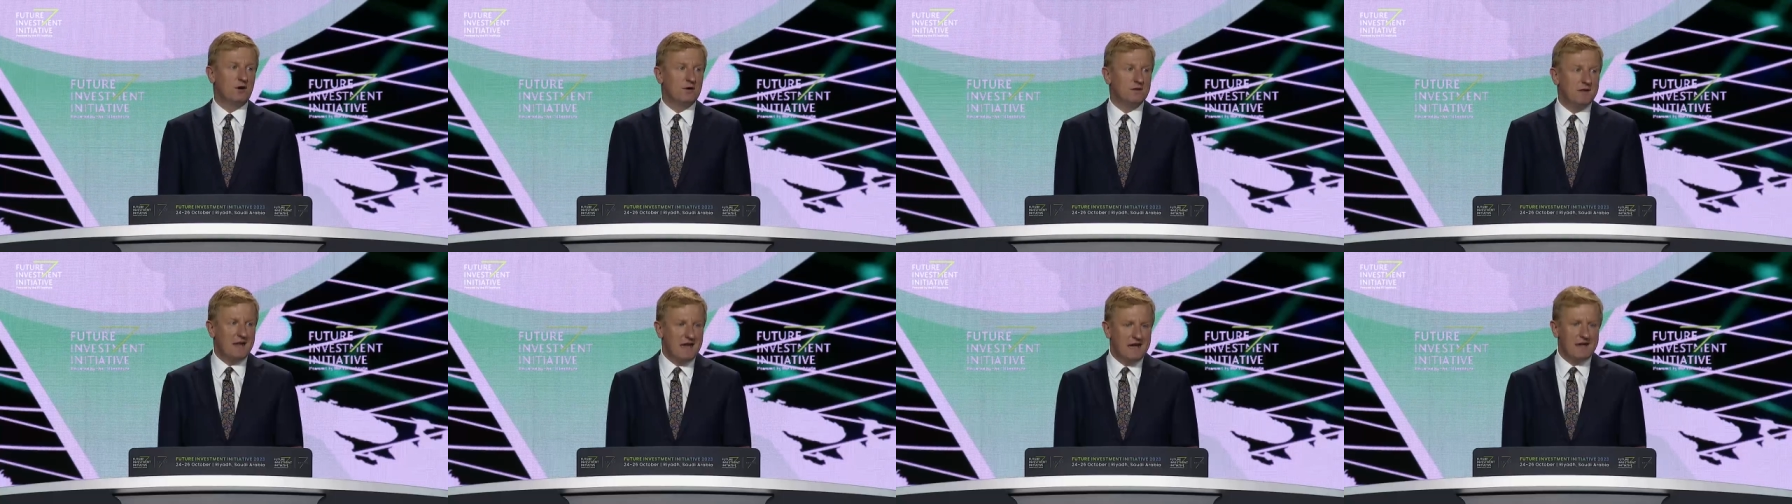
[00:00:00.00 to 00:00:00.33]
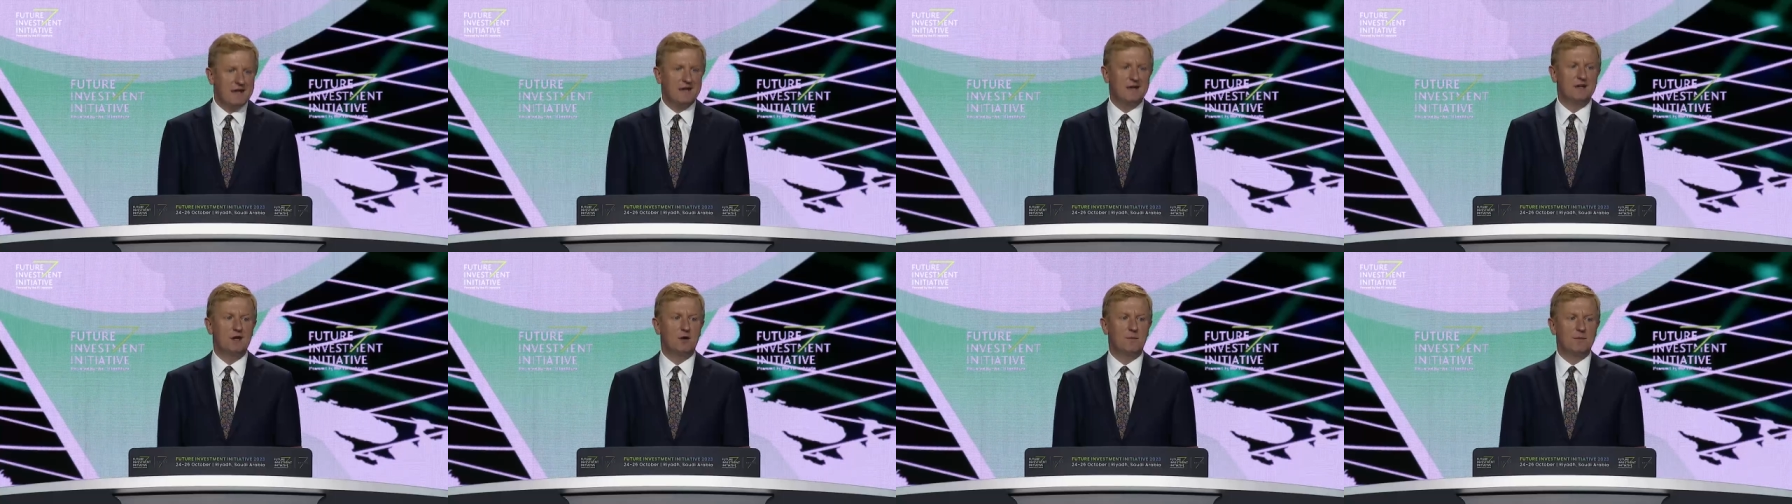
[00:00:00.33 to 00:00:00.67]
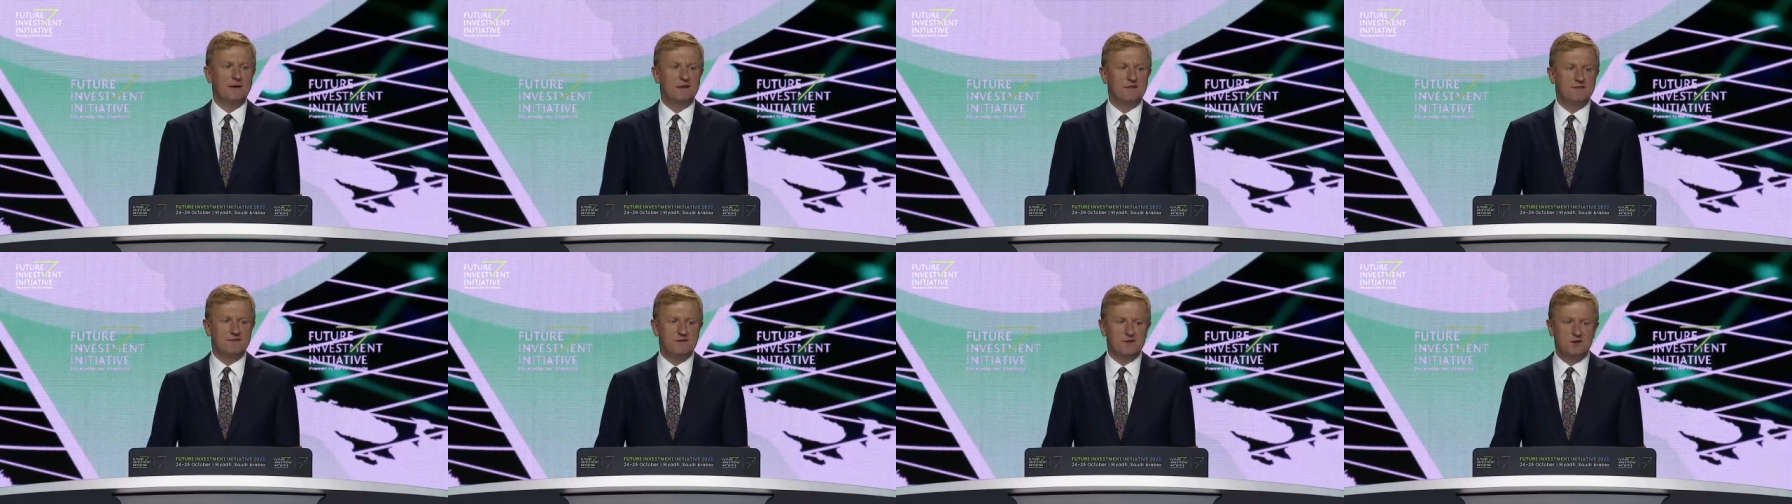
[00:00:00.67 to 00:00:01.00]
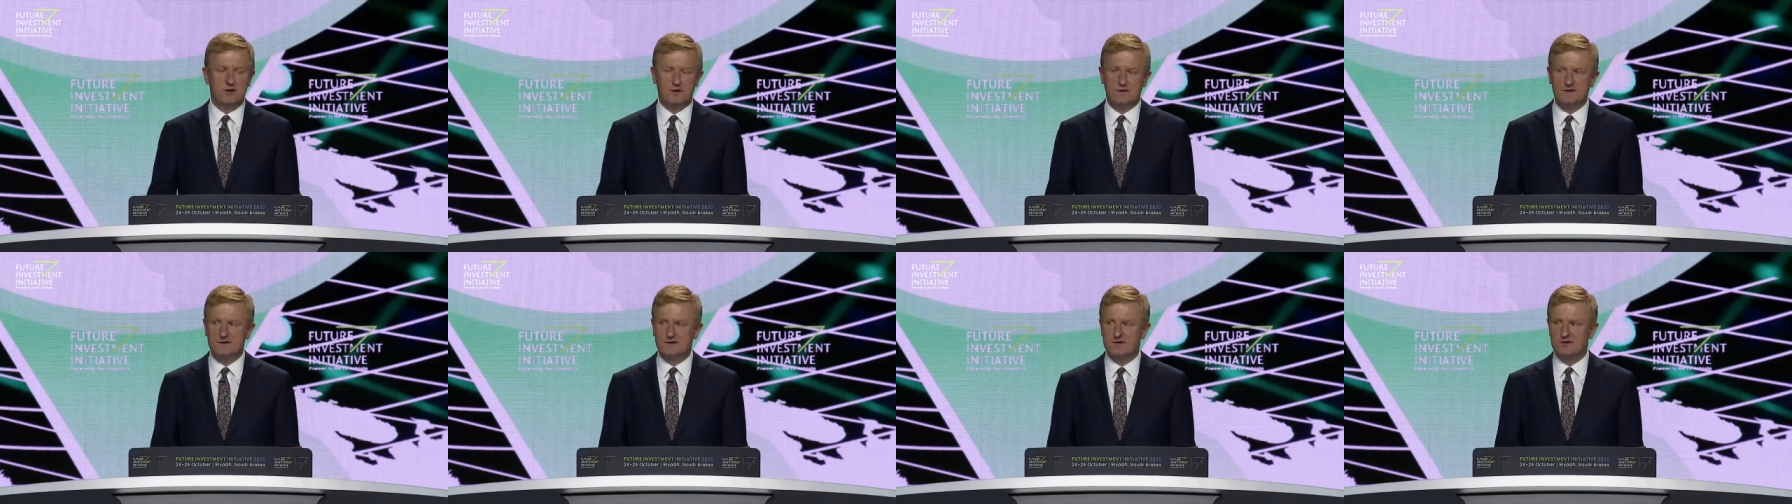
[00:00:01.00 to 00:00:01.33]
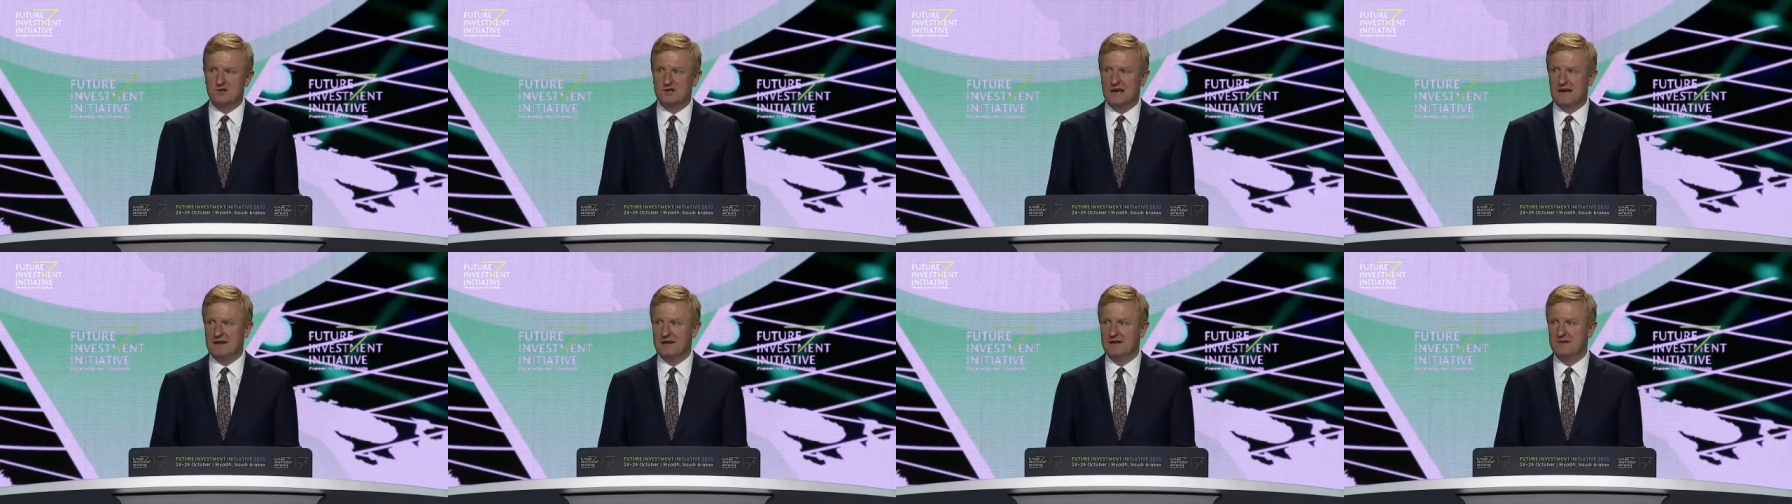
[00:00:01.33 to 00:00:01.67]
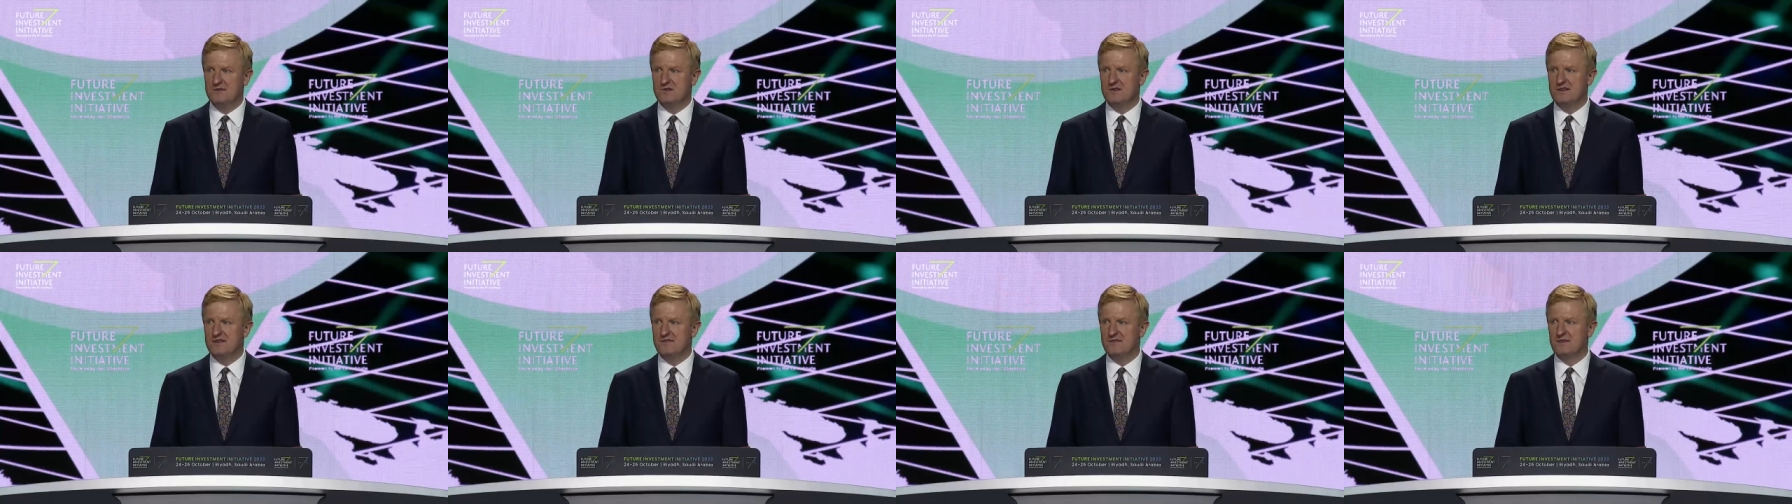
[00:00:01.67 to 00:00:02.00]
on economic security
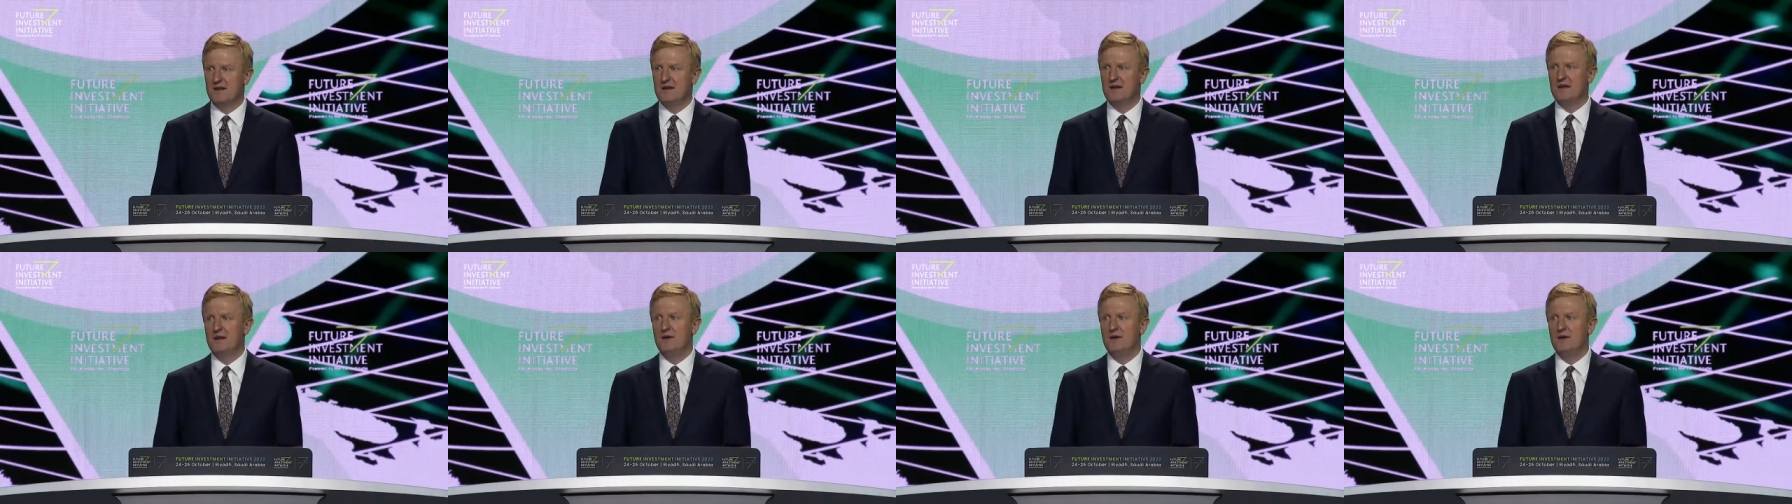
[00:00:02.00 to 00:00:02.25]
challenges,